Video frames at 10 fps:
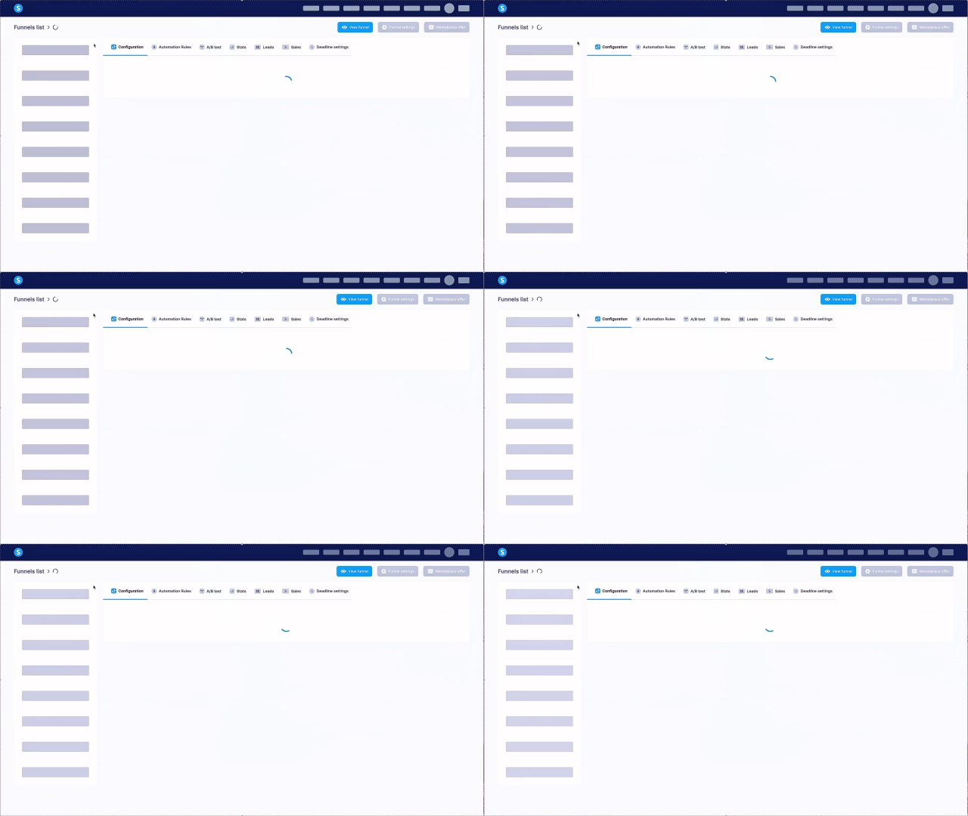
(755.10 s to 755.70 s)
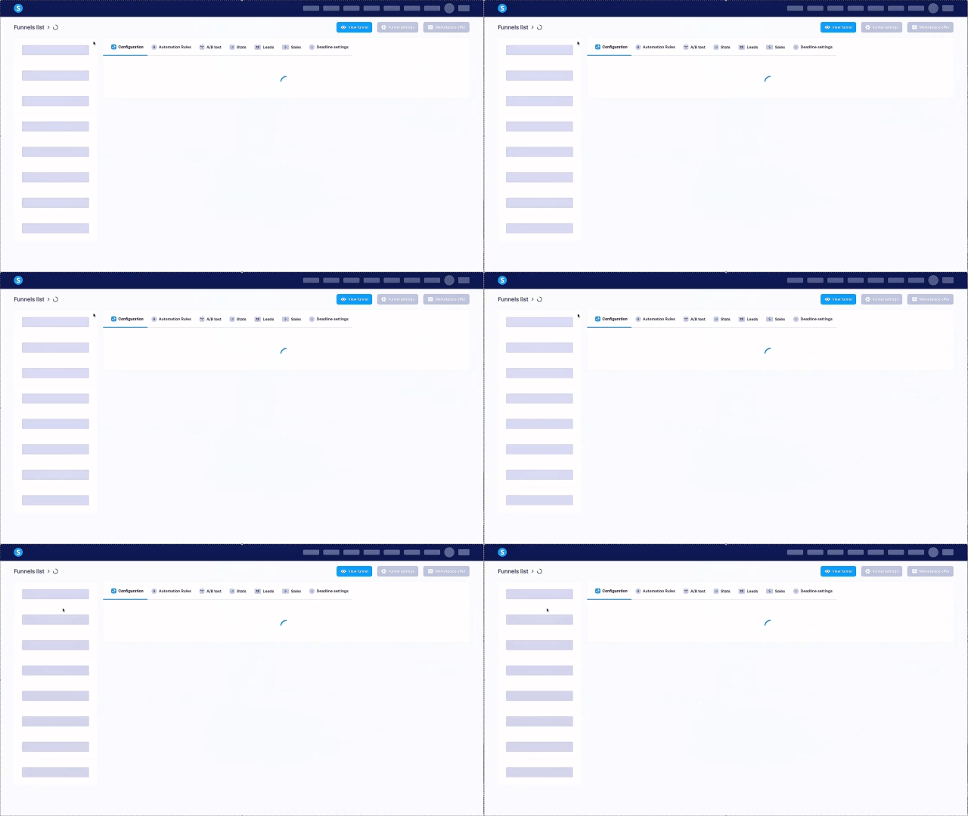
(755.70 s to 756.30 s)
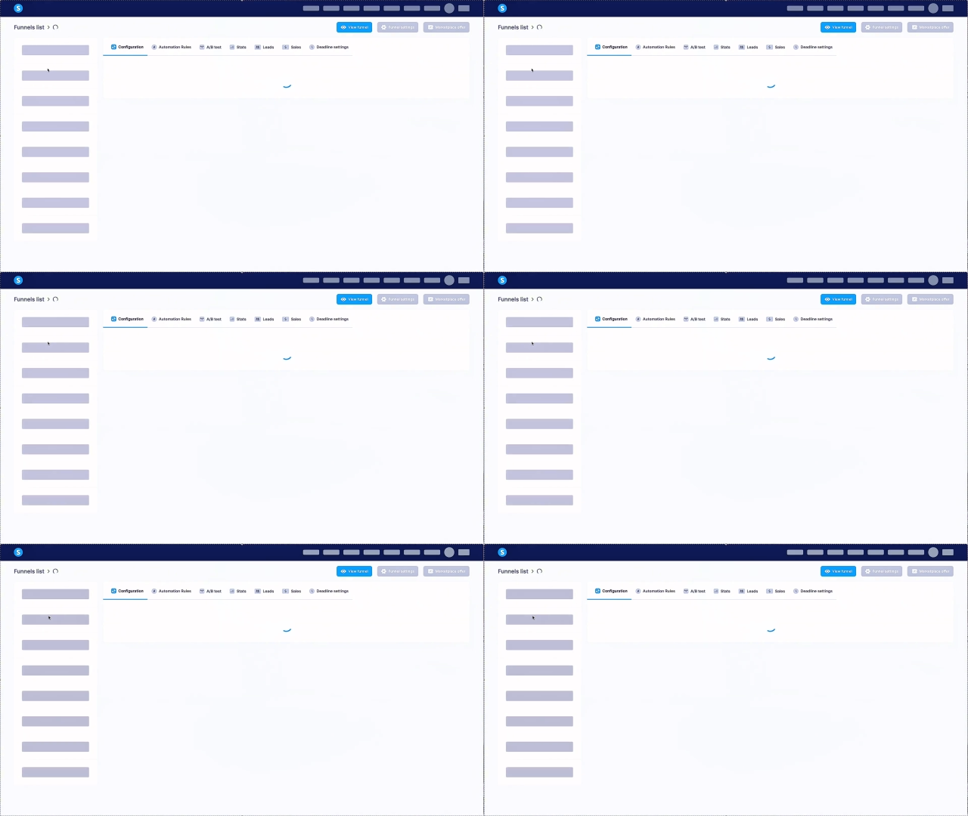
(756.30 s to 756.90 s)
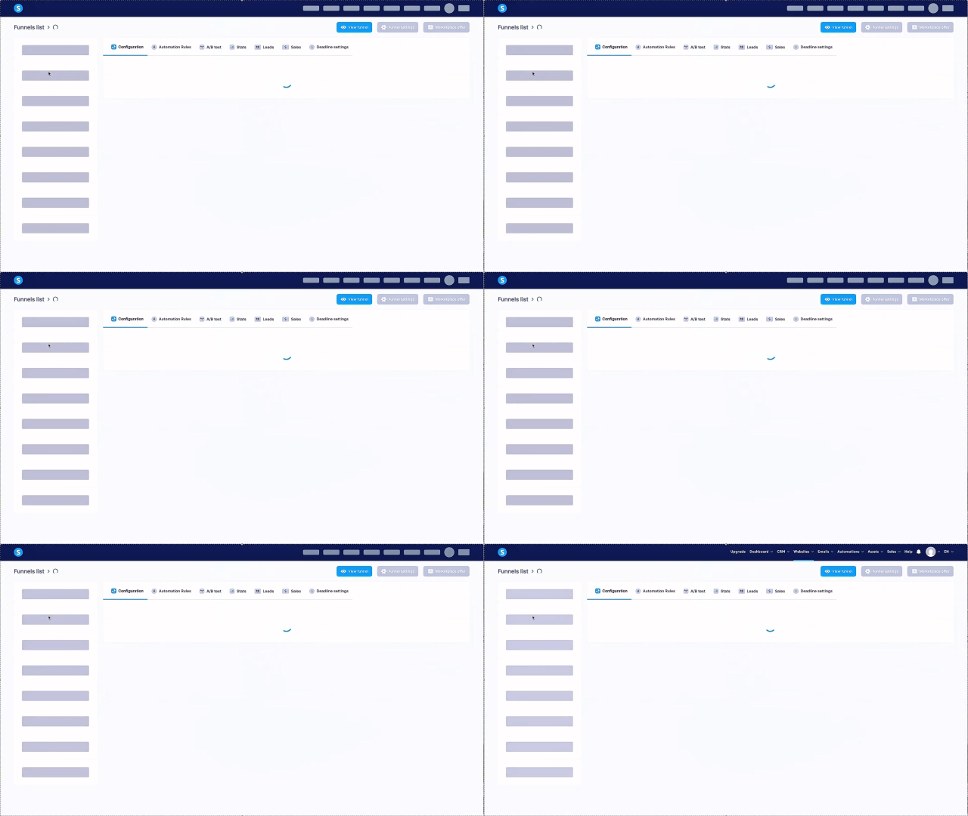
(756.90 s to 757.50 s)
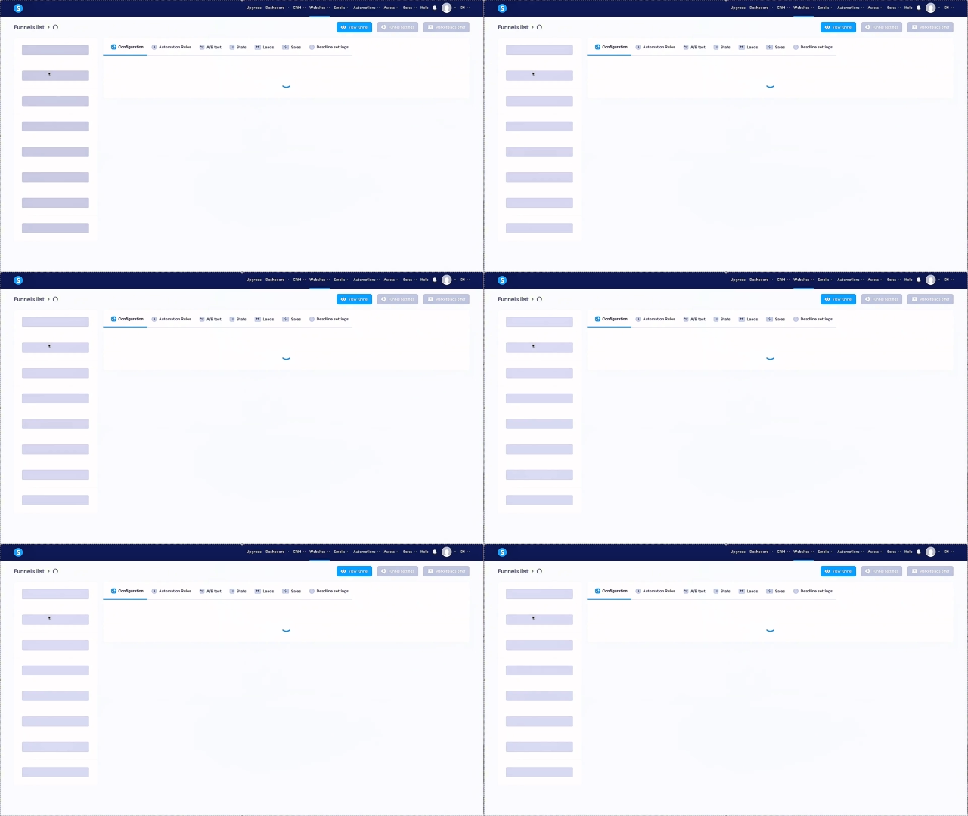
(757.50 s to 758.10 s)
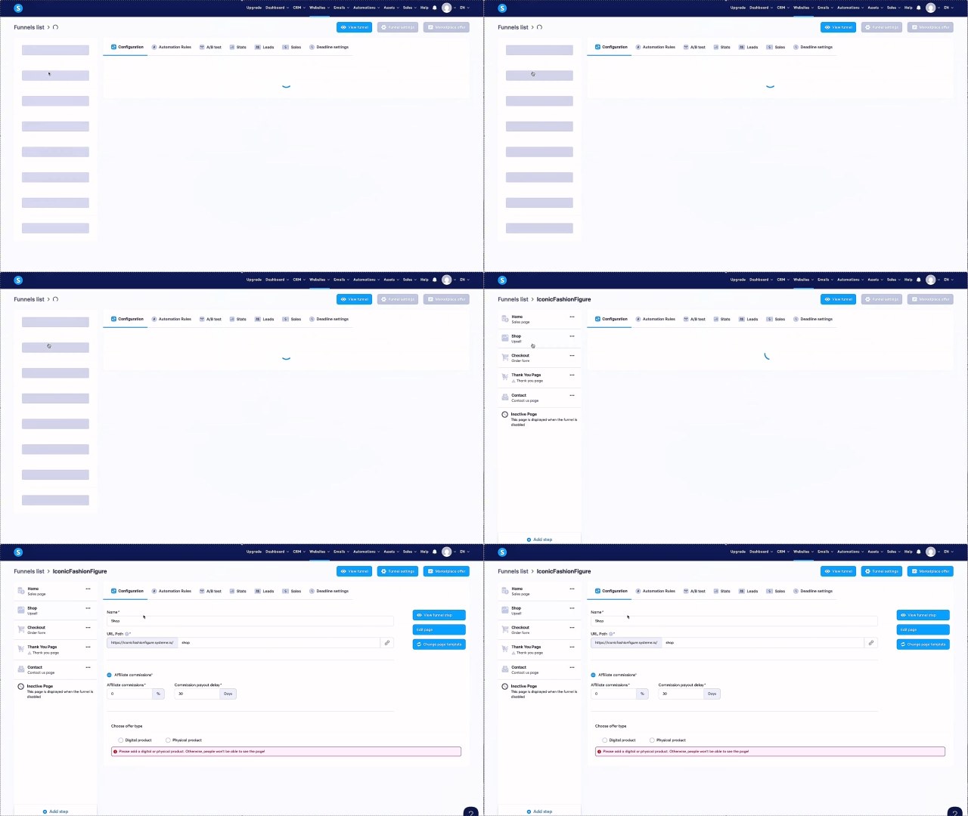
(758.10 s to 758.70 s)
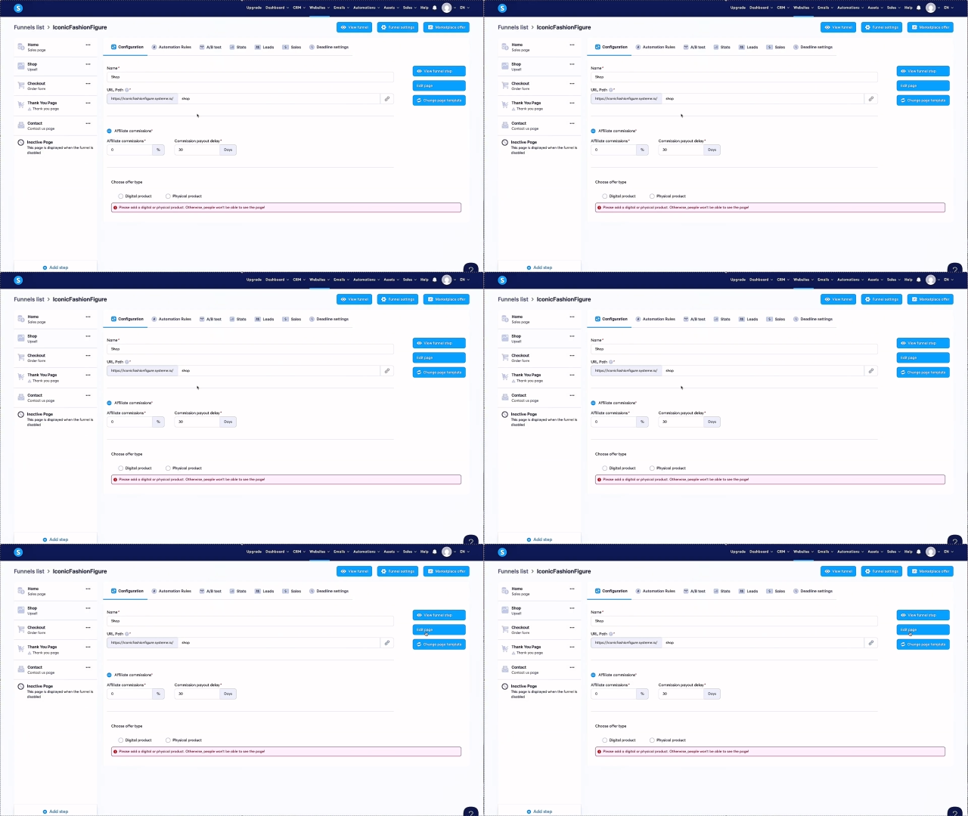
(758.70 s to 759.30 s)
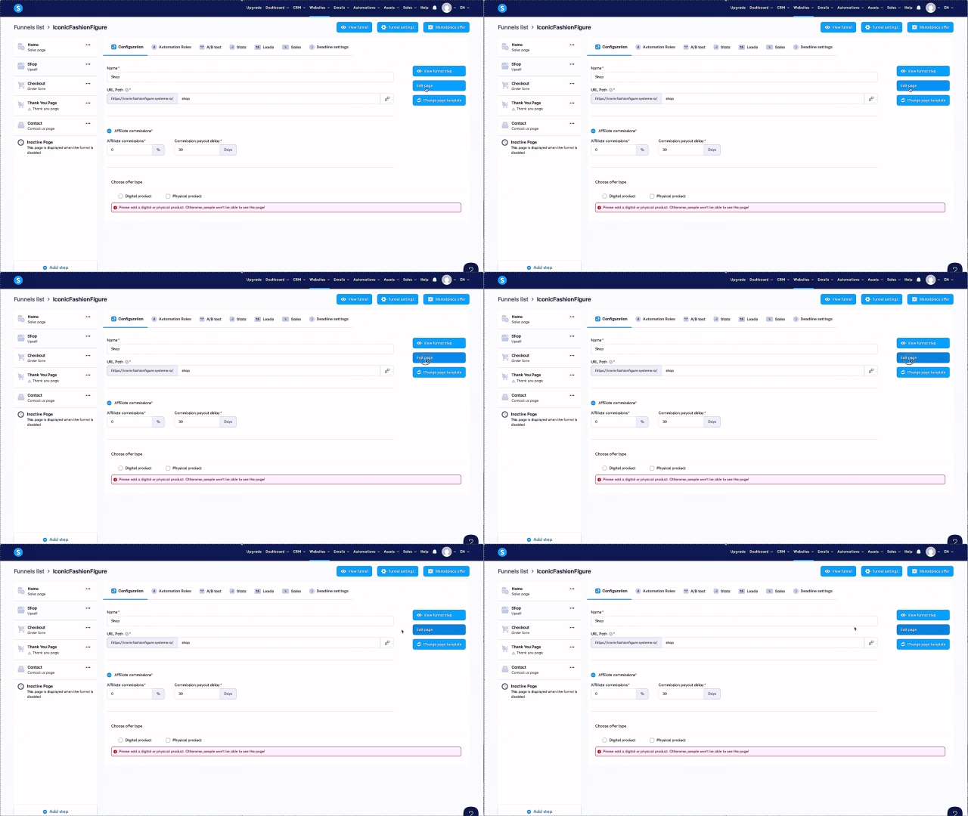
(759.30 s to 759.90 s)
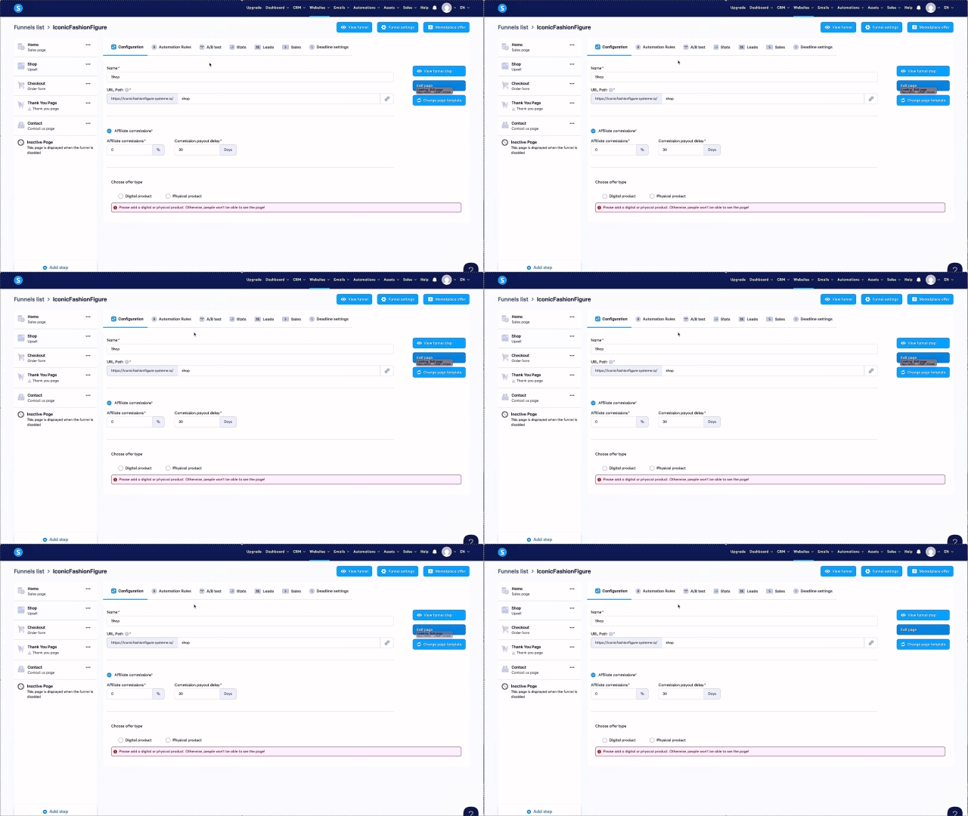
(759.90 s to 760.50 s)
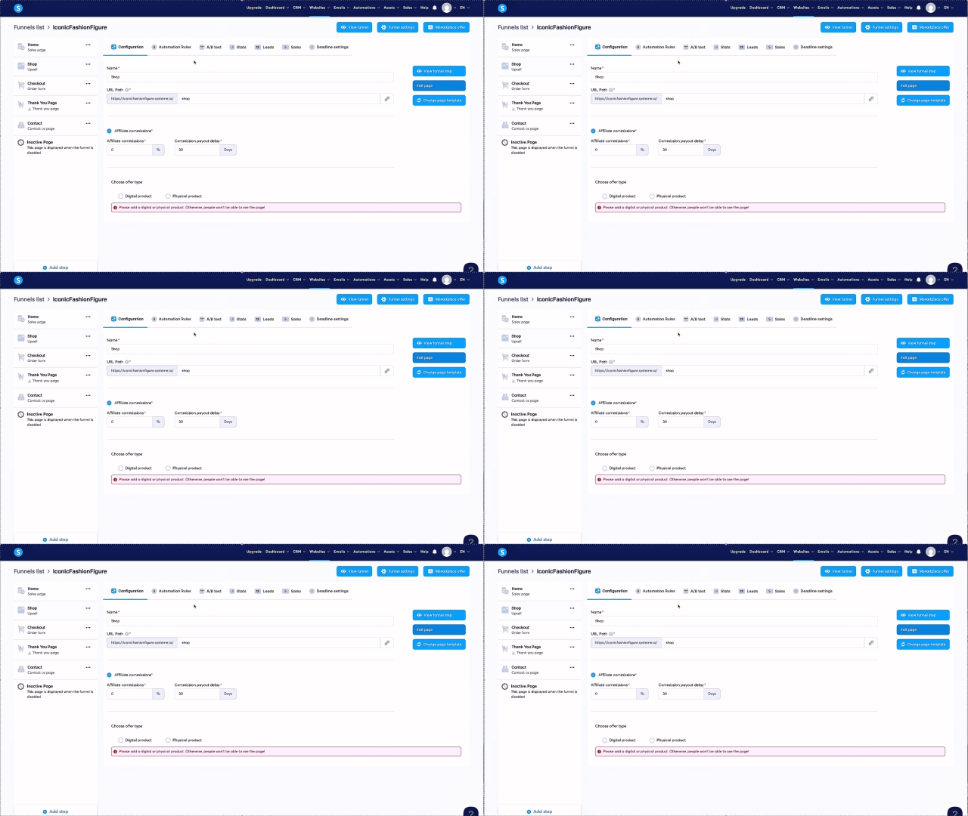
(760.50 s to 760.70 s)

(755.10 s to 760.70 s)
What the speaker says: No face is visible, so there are no lips to read.